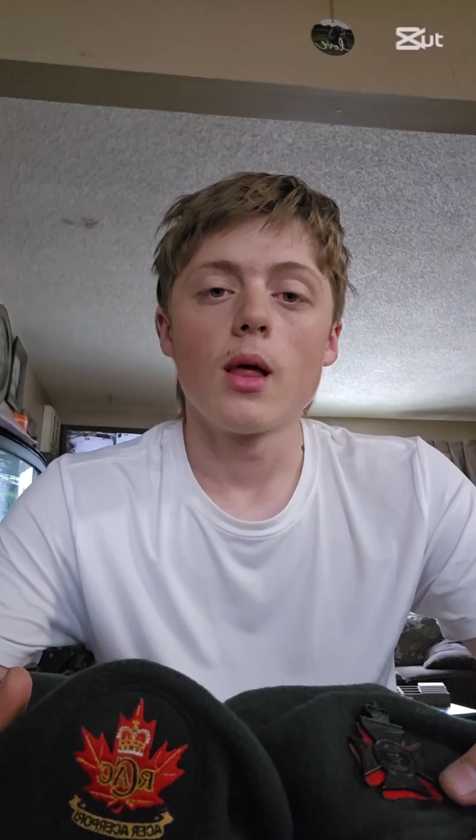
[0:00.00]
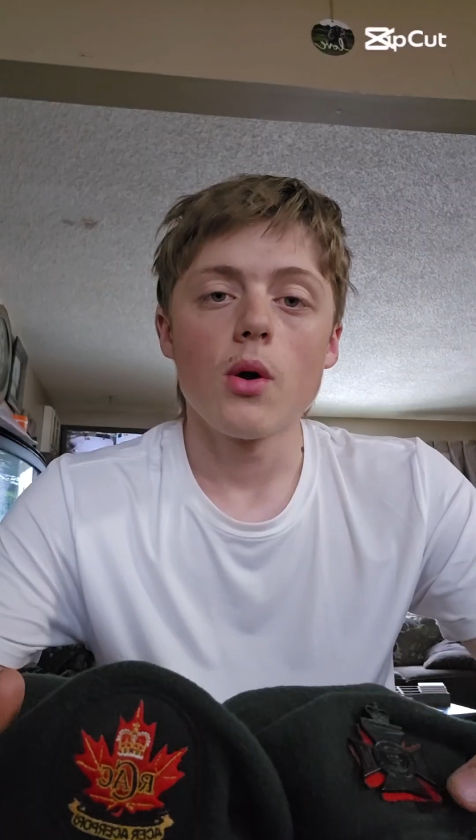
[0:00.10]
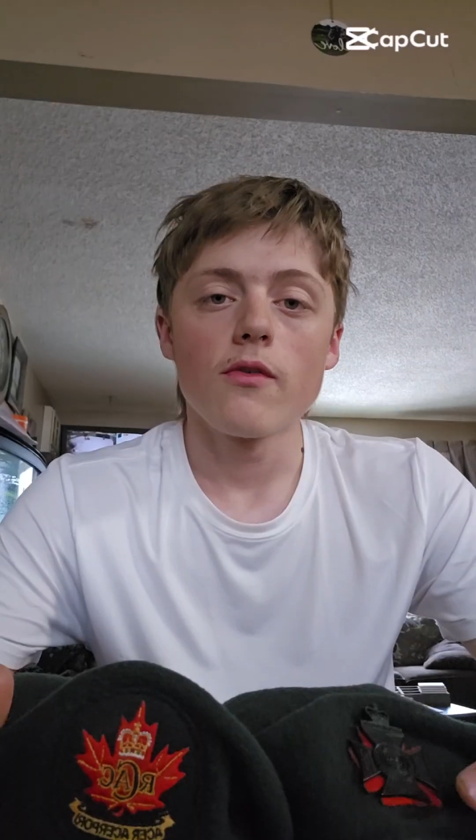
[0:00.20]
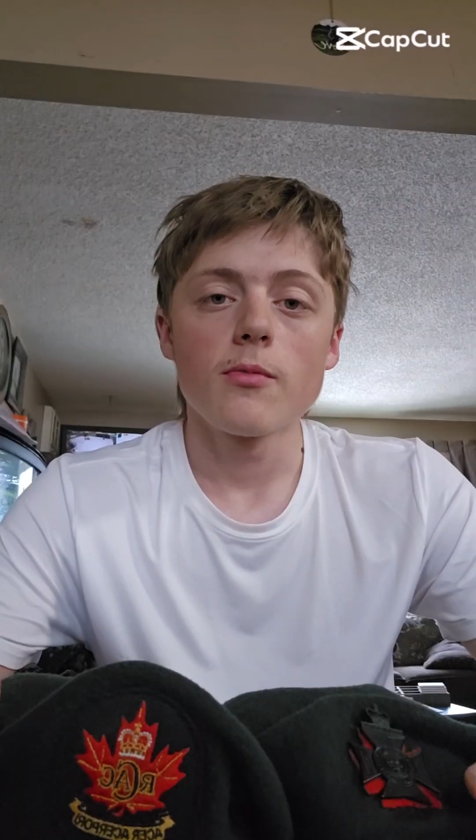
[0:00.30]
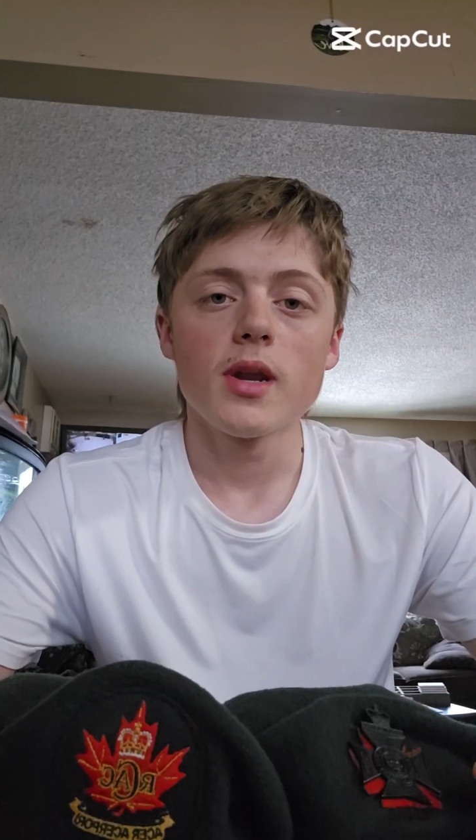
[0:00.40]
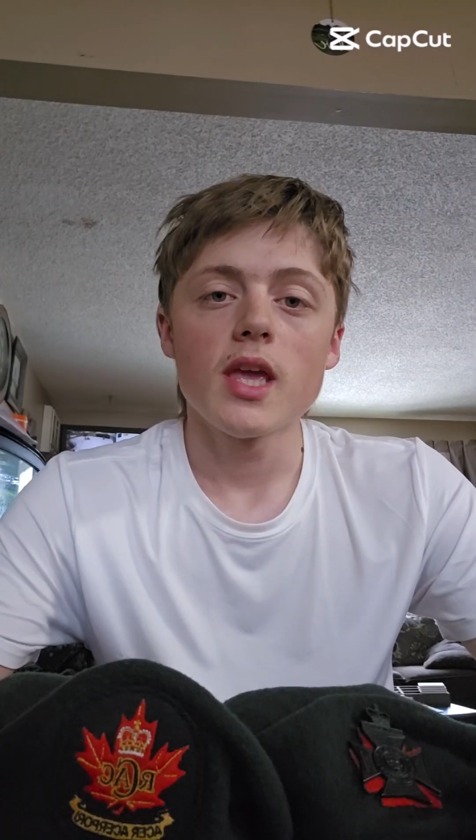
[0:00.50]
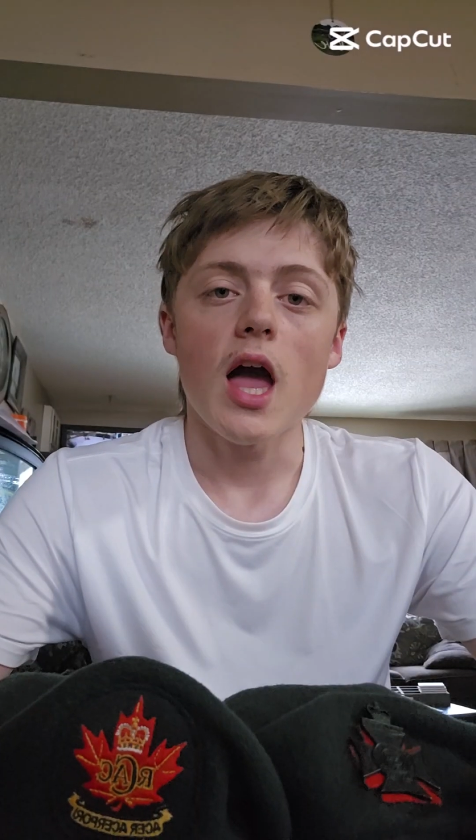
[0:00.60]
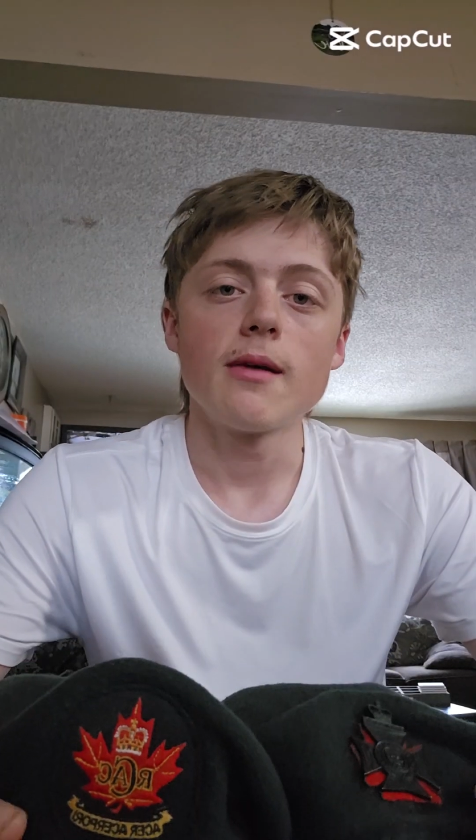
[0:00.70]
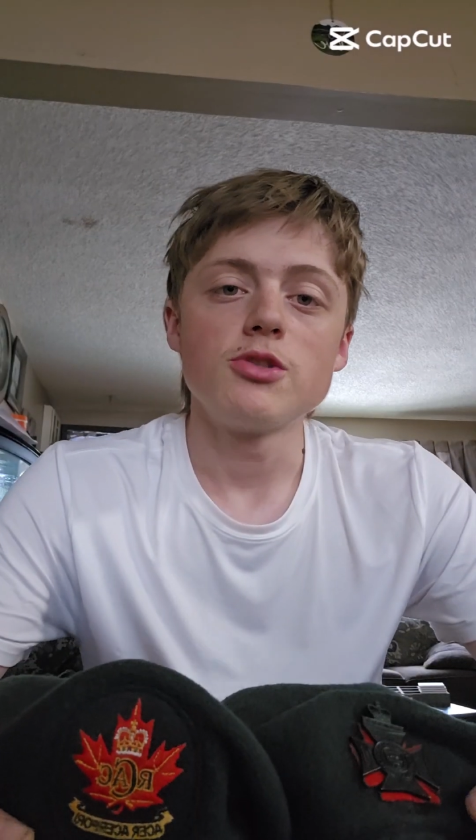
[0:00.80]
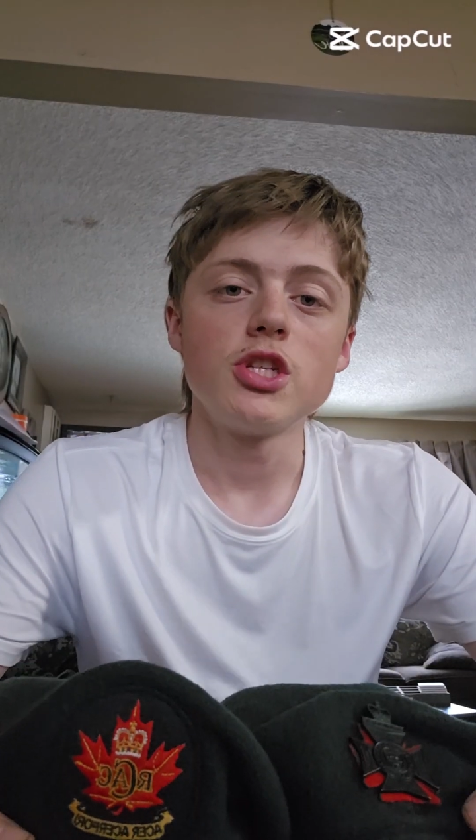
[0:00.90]
Hello
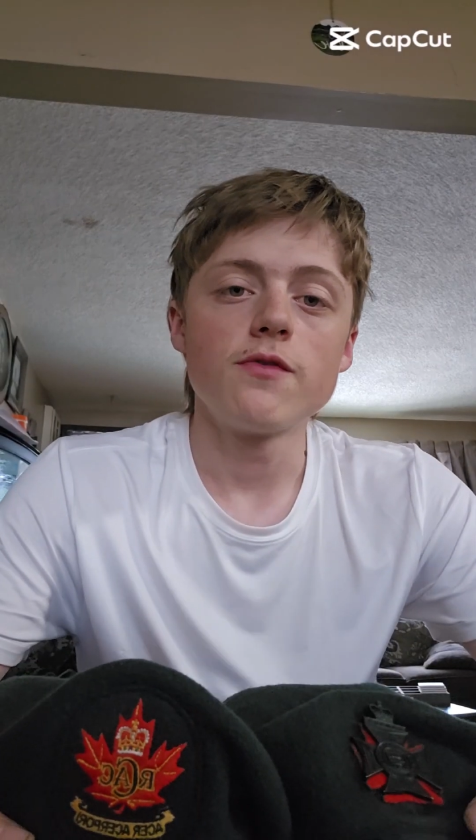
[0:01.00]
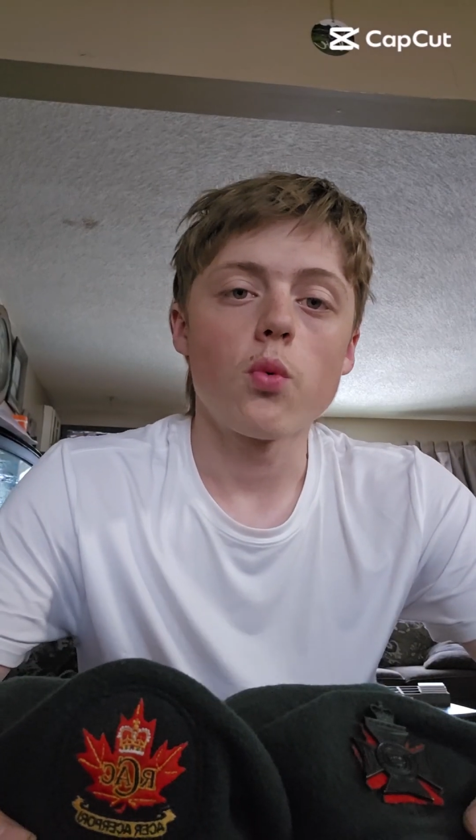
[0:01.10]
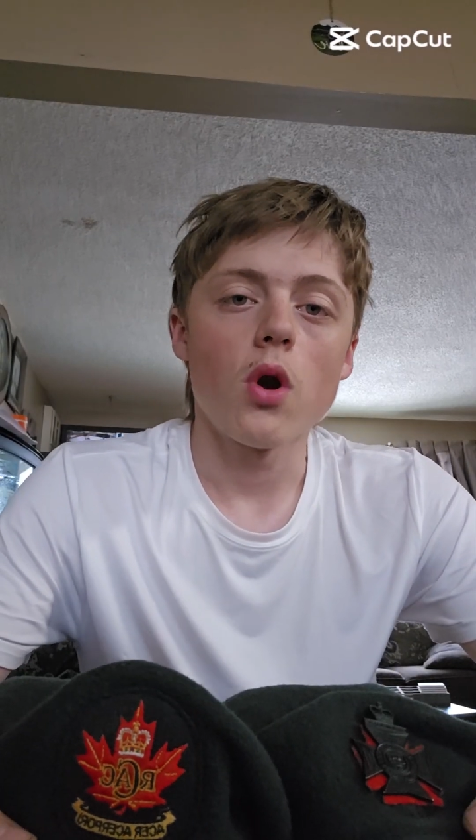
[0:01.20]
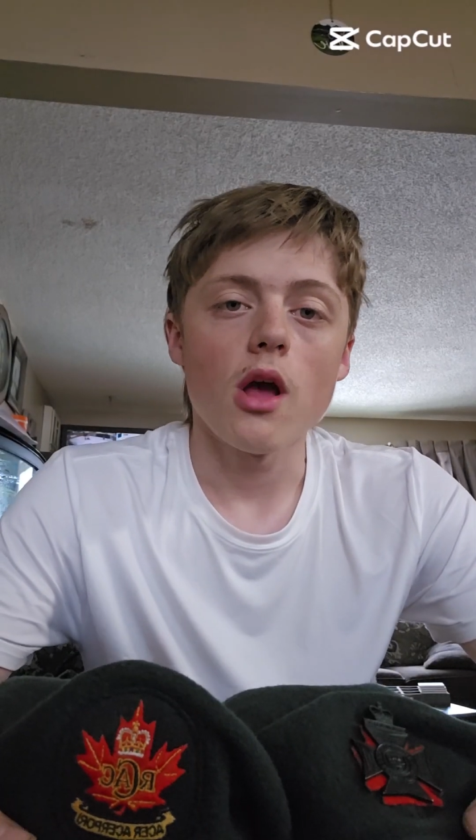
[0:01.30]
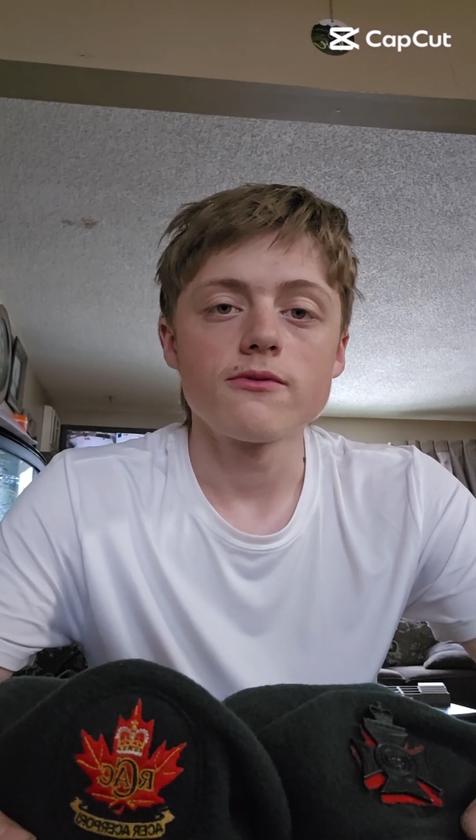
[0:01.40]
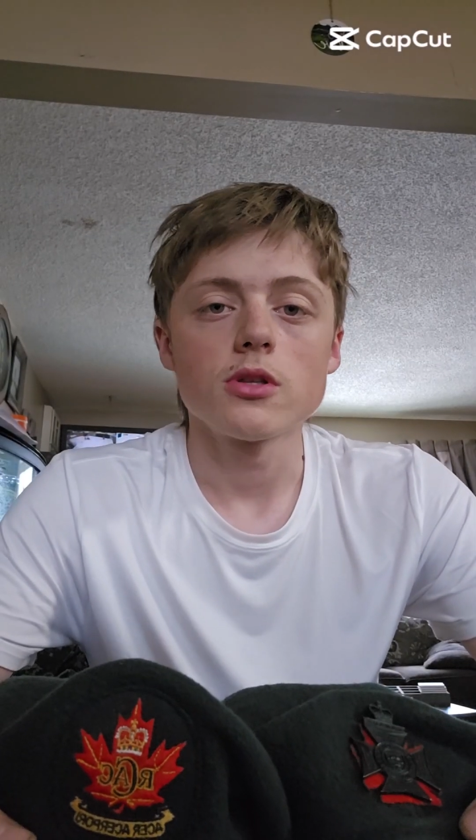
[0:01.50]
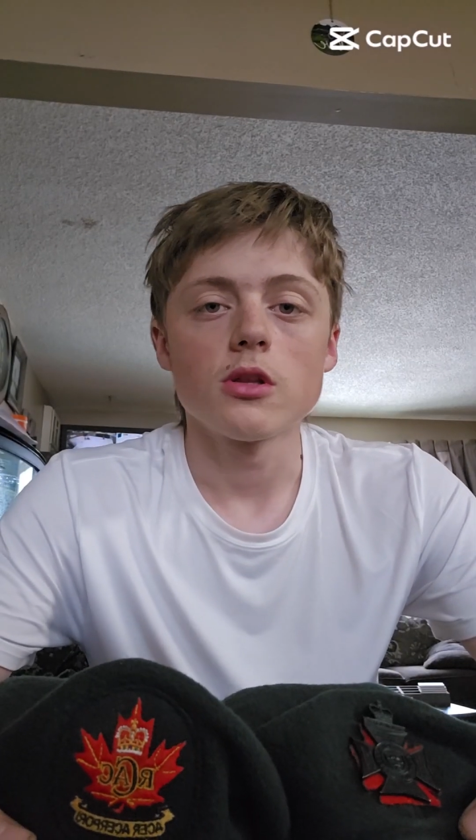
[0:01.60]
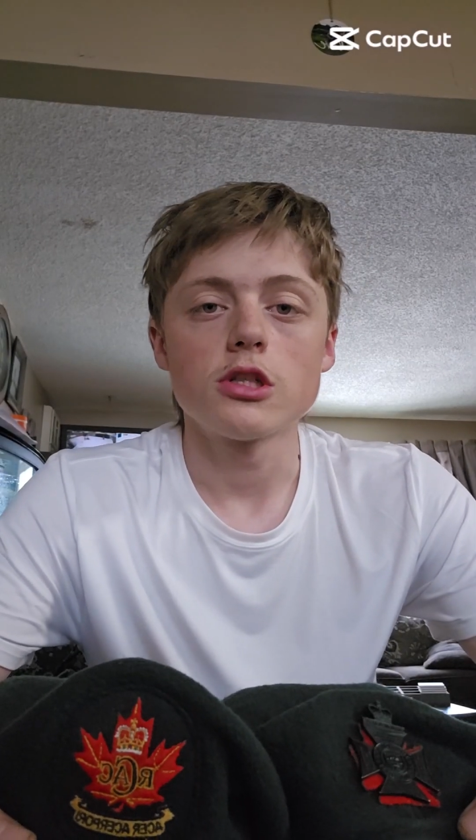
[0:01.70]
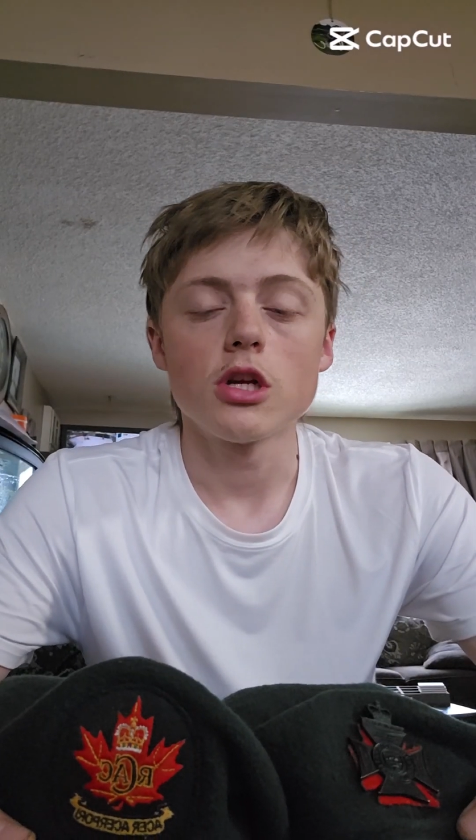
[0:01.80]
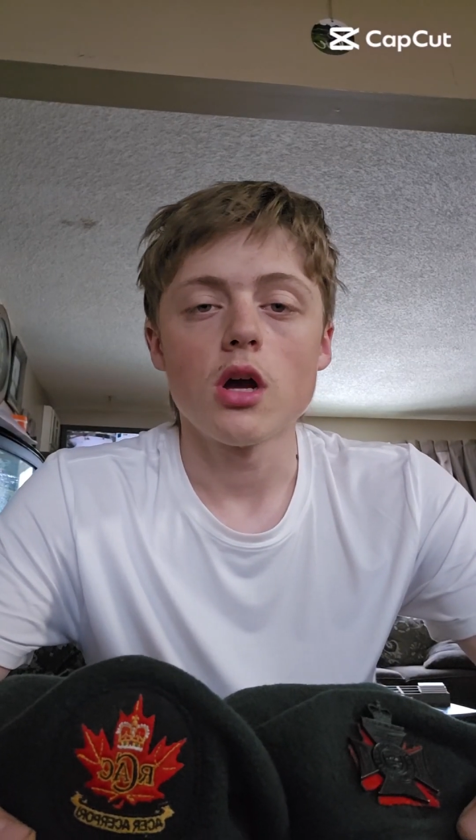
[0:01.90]
everybody, I'm Chief Warrant
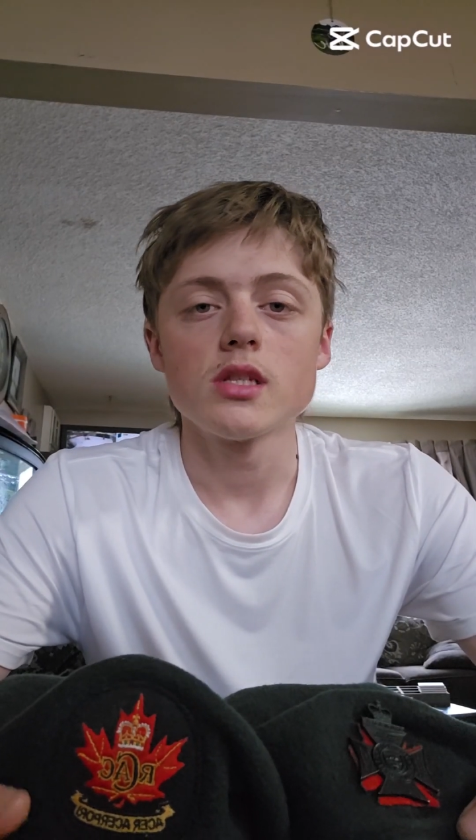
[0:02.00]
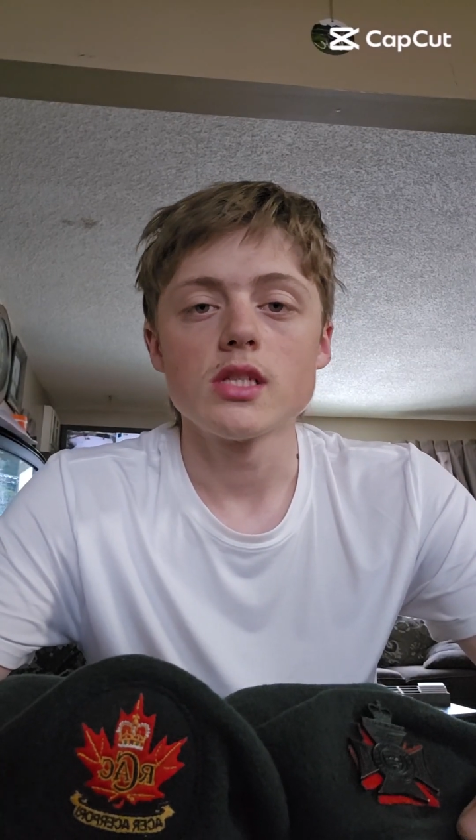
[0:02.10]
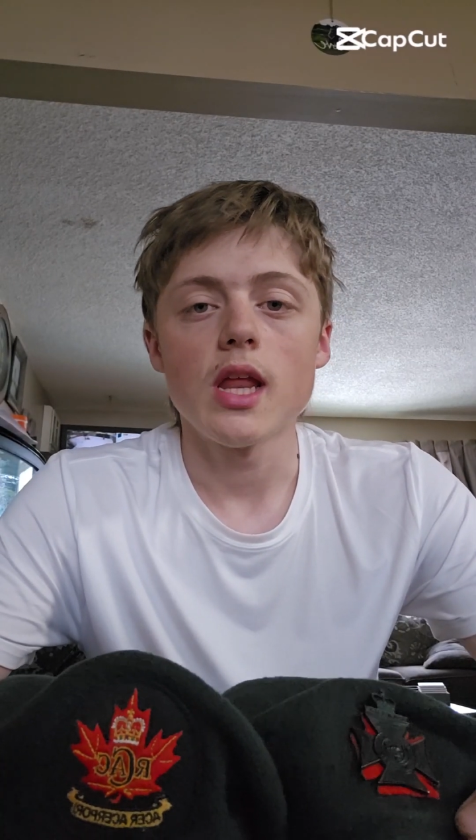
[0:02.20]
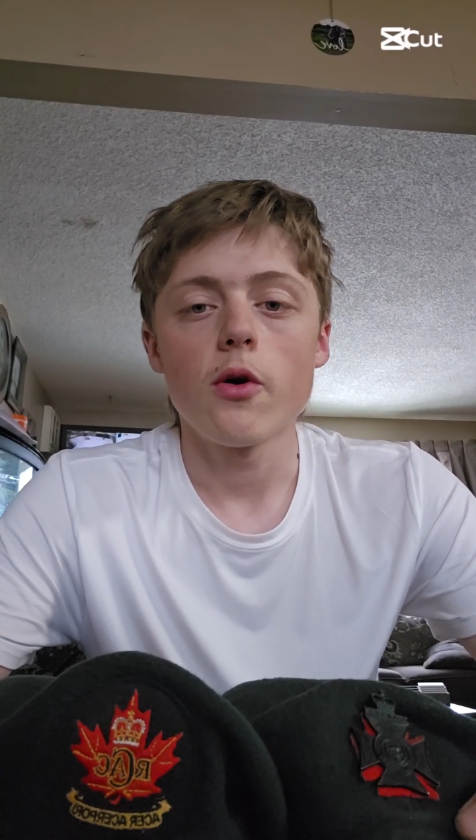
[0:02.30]
Officer LaChance